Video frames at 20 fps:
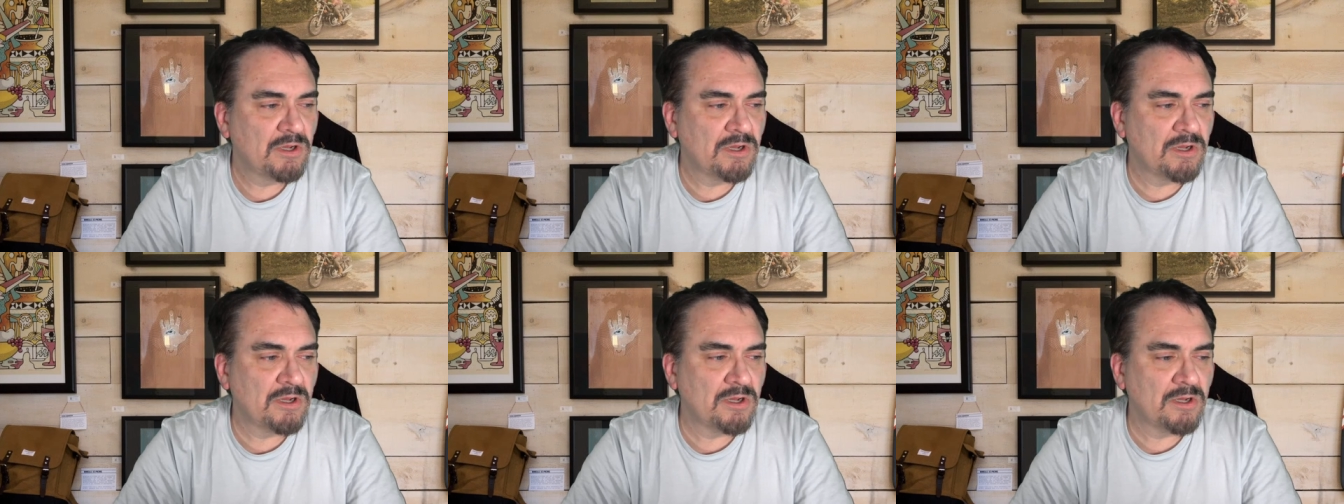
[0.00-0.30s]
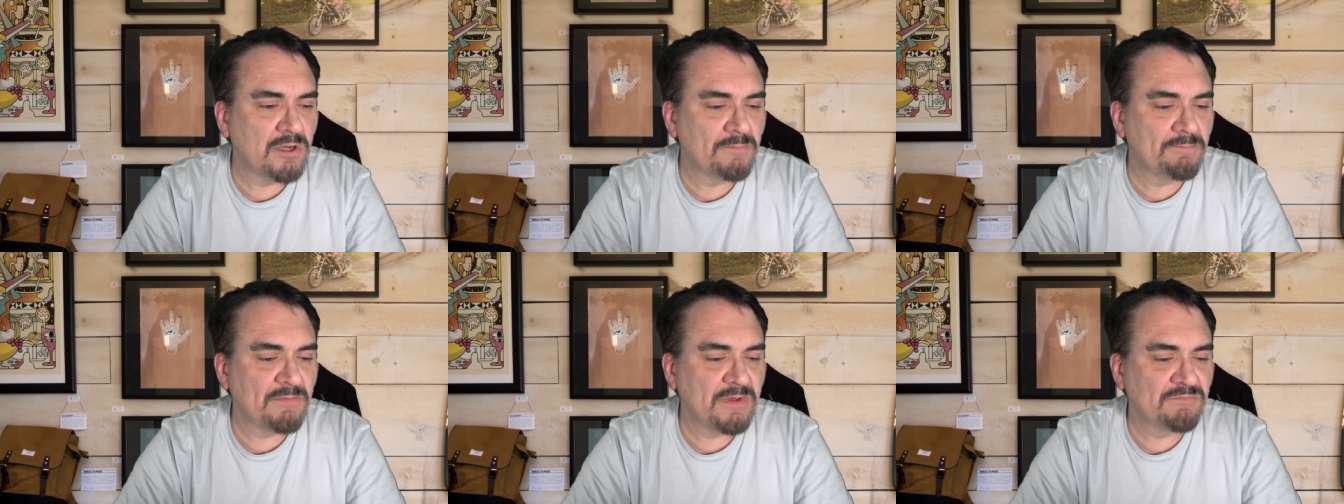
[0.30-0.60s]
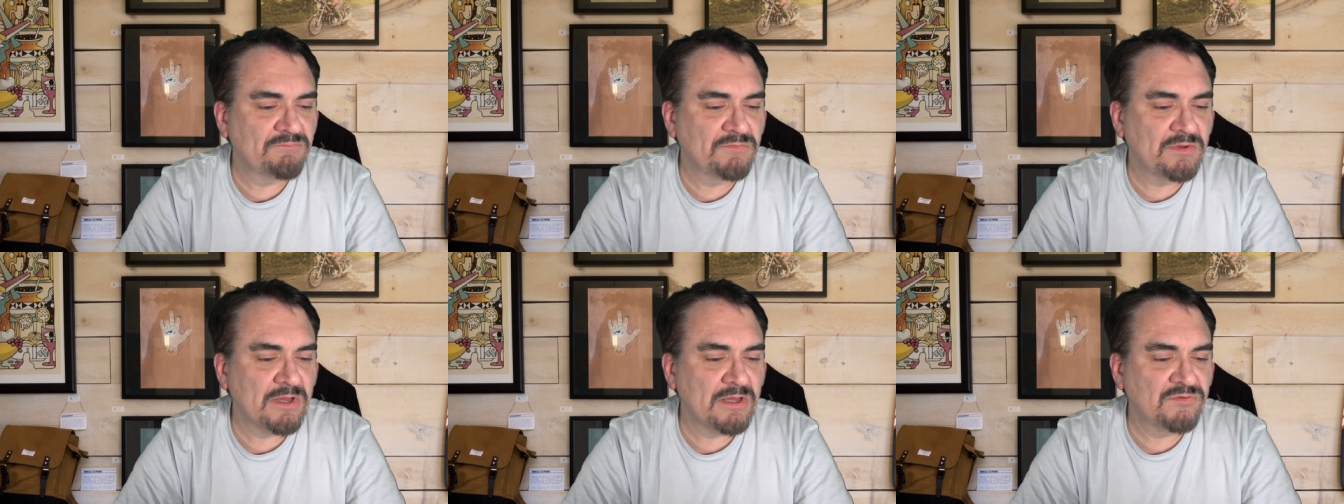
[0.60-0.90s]

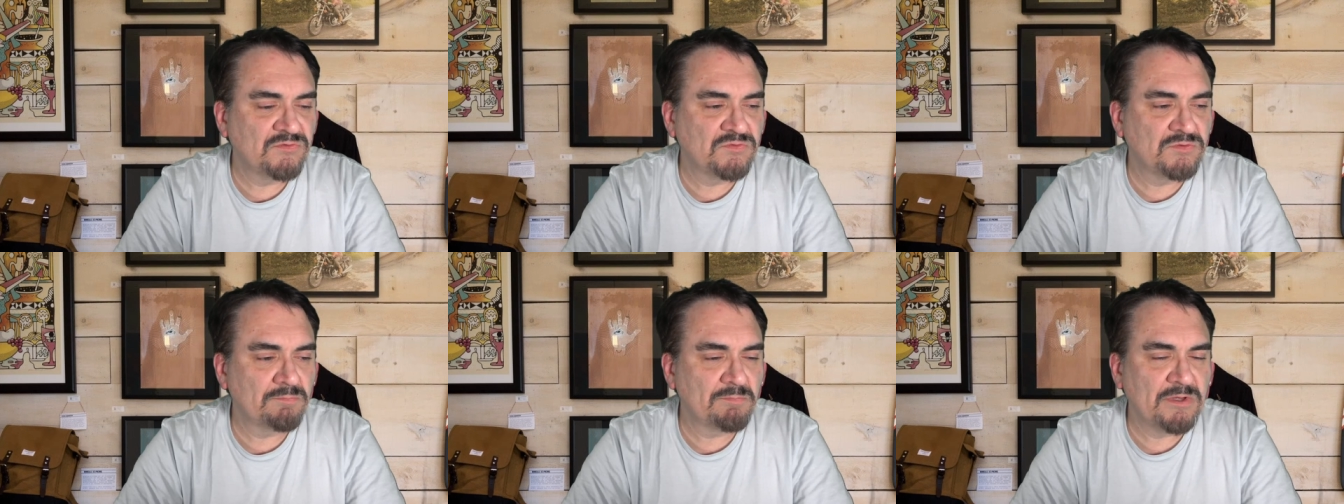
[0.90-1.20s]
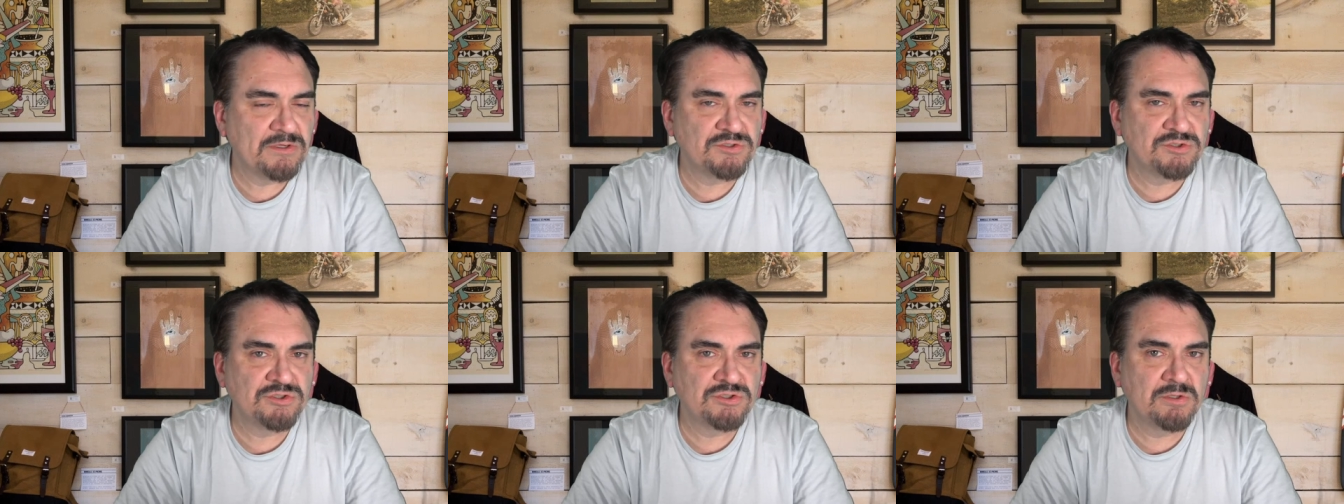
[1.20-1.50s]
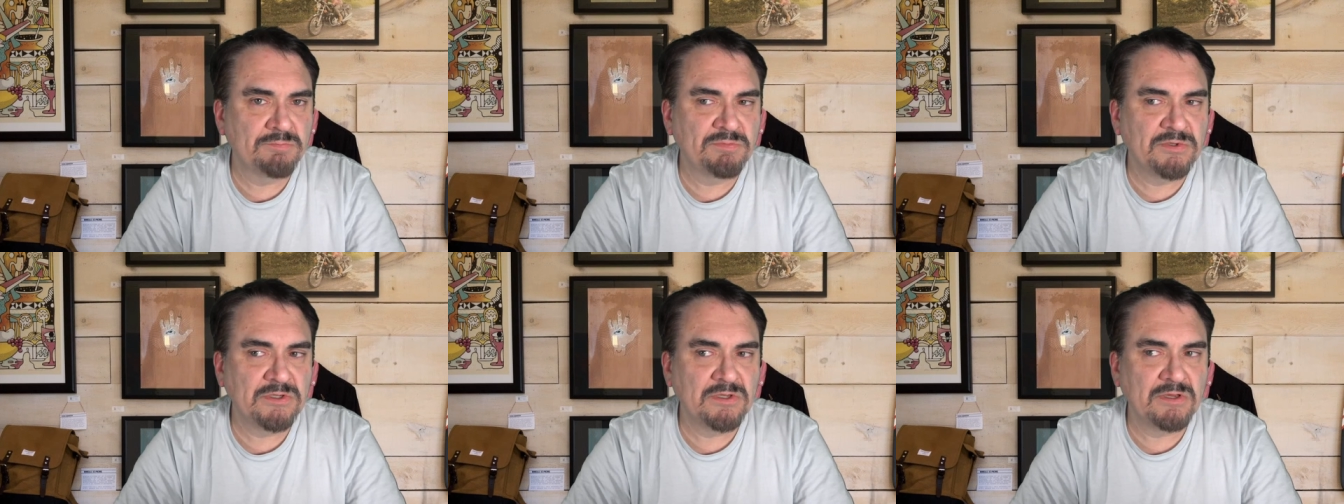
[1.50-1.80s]
I've got some on
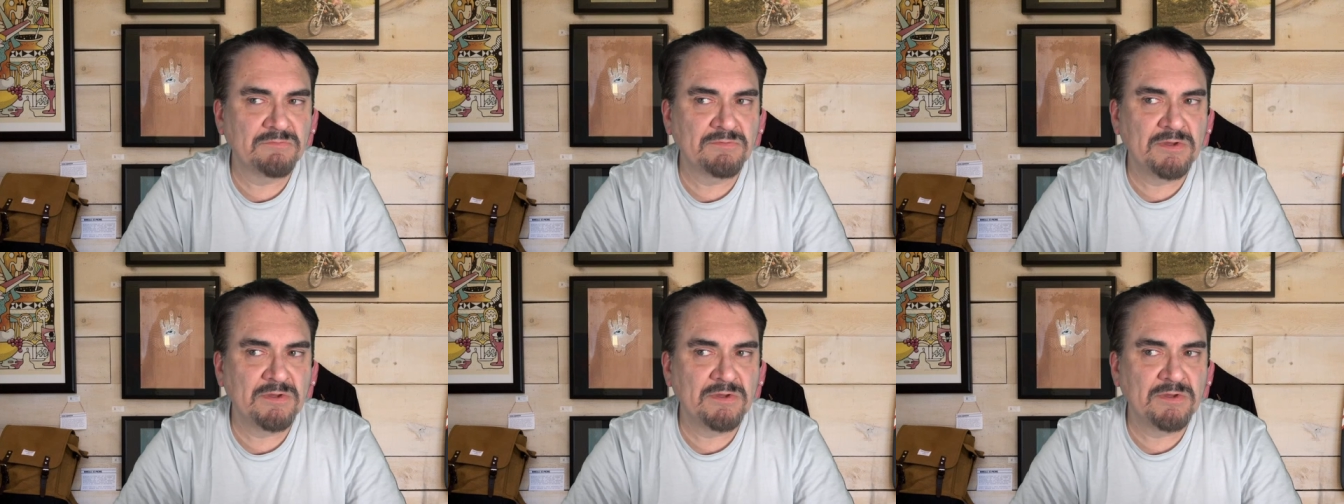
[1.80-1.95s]
shipping.